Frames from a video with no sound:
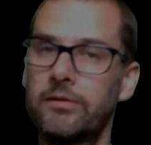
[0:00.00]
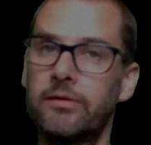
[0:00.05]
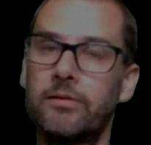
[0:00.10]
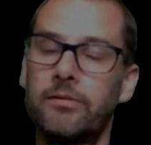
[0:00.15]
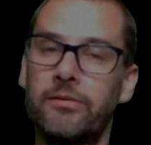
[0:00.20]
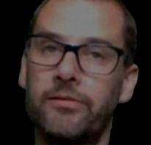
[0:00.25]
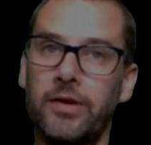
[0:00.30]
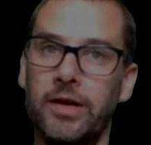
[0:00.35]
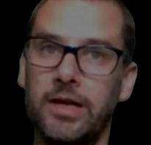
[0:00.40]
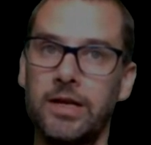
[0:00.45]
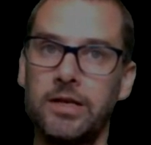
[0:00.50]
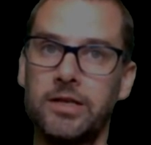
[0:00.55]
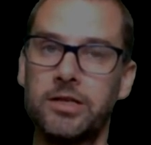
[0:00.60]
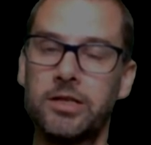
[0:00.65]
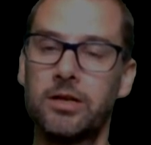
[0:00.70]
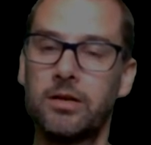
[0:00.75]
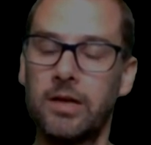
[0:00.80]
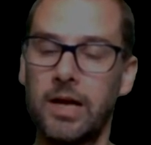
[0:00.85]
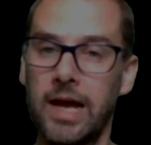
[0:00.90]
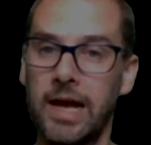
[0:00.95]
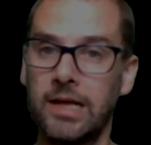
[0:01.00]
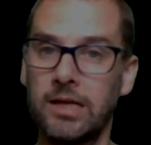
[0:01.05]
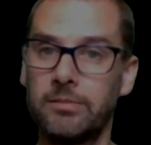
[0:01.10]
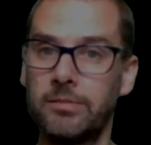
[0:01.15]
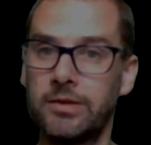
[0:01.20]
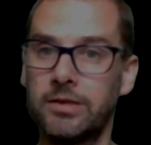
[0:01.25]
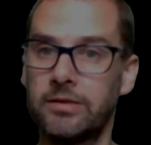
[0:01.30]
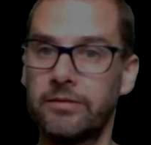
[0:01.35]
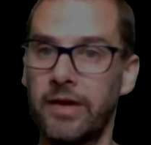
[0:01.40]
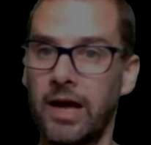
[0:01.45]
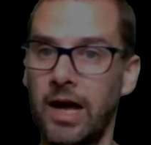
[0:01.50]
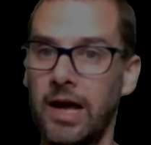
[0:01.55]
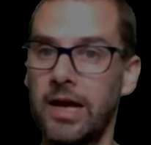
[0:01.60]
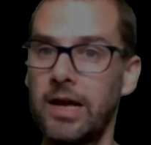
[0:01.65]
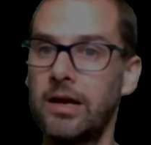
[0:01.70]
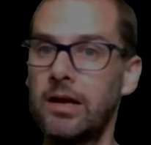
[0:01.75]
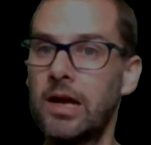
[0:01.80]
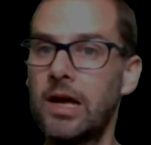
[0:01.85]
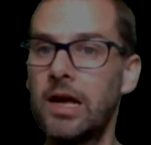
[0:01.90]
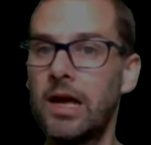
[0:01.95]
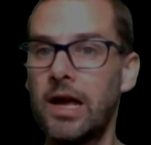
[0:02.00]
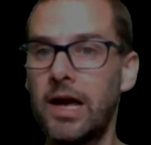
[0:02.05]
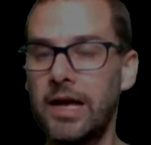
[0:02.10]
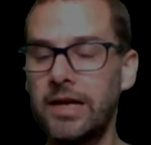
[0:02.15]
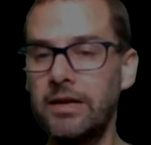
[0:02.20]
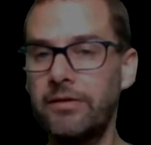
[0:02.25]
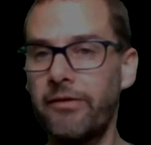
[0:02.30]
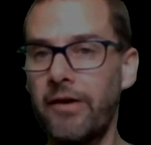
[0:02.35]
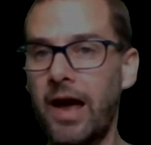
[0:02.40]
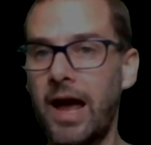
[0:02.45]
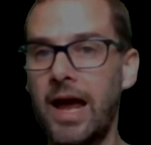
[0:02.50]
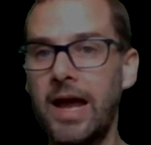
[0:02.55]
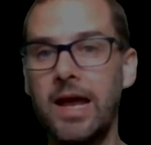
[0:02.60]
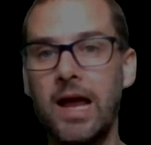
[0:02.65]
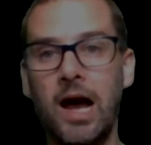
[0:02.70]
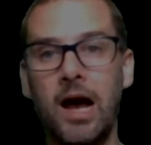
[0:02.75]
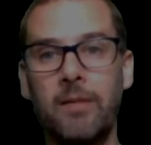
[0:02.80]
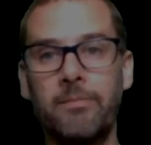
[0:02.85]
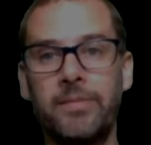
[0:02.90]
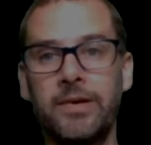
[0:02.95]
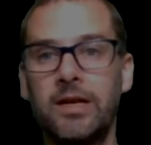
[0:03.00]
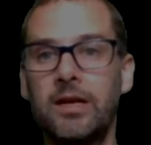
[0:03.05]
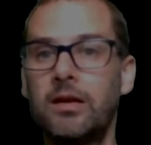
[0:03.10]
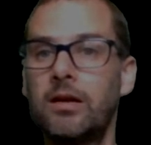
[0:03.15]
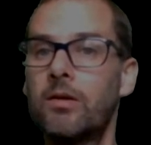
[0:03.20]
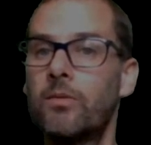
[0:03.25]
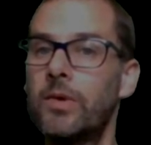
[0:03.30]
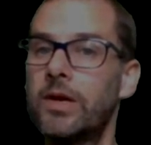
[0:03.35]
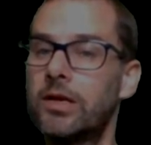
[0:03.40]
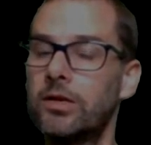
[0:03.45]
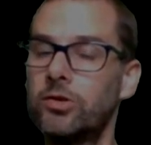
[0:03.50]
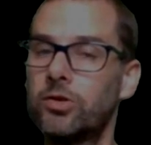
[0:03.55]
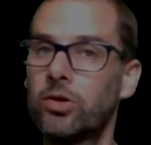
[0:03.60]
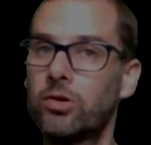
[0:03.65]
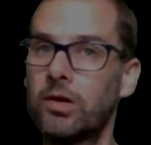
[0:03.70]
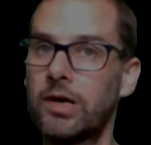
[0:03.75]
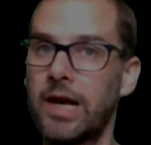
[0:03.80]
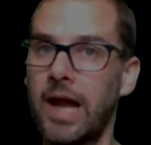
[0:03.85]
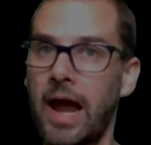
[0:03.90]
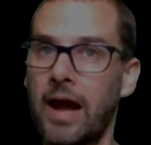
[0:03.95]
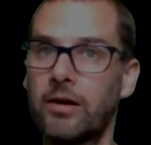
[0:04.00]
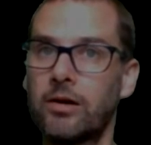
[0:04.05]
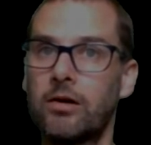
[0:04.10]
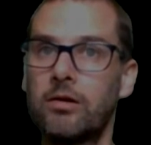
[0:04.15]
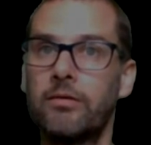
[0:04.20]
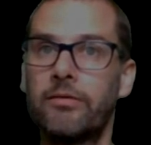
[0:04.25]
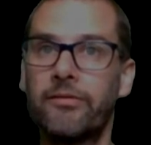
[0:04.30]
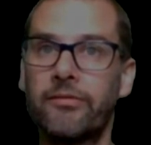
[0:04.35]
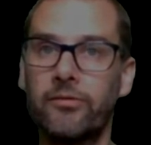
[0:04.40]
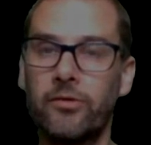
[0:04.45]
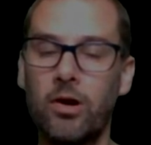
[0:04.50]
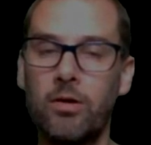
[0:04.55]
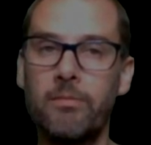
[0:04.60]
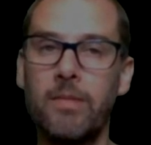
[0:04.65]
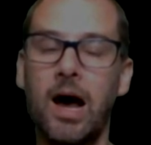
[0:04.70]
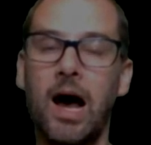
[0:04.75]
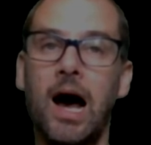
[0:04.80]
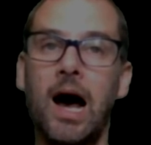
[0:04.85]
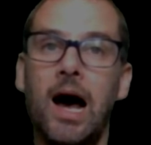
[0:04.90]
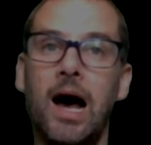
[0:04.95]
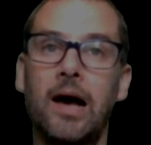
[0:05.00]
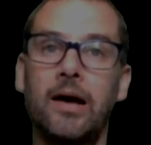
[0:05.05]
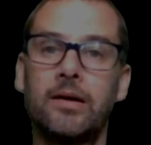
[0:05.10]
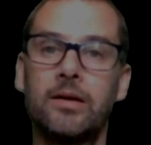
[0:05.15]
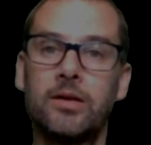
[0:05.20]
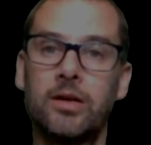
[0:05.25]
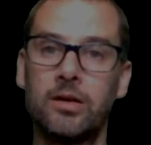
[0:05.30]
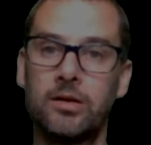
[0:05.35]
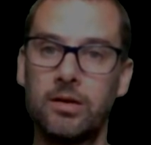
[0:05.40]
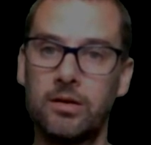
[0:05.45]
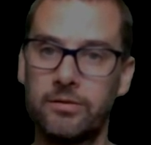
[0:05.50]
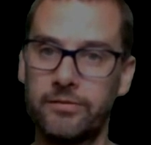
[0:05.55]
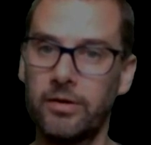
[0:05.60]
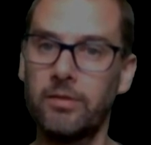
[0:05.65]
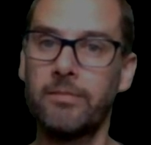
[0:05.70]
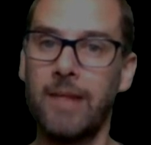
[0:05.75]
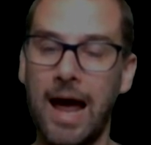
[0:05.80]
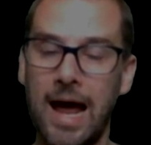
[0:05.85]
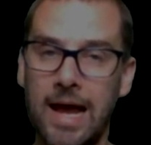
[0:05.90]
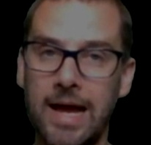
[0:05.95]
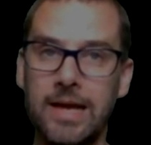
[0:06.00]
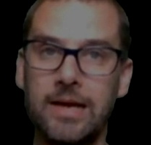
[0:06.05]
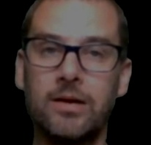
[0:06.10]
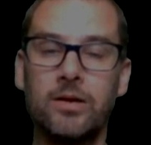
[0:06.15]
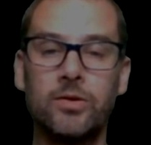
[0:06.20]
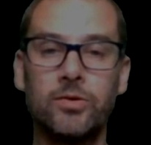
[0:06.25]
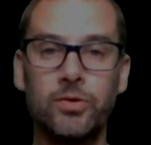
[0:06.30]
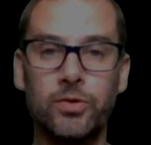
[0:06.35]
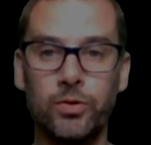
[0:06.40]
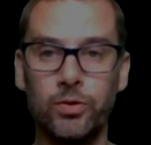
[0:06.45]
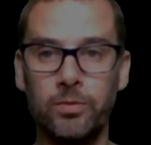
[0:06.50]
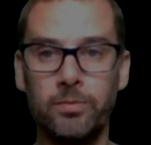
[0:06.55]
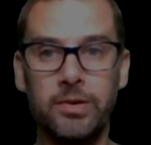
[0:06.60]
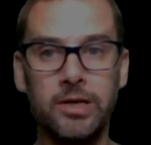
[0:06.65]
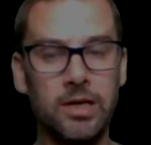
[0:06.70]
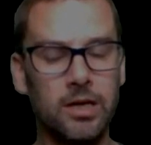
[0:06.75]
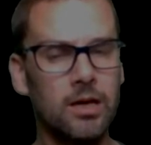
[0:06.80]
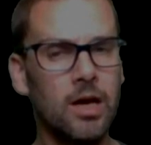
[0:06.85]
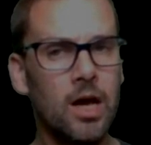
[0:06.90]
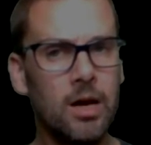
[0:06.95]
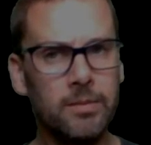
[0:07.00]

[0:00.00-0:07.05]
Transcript: for each element of A, and if A are B, we can draw an arrow from A to B.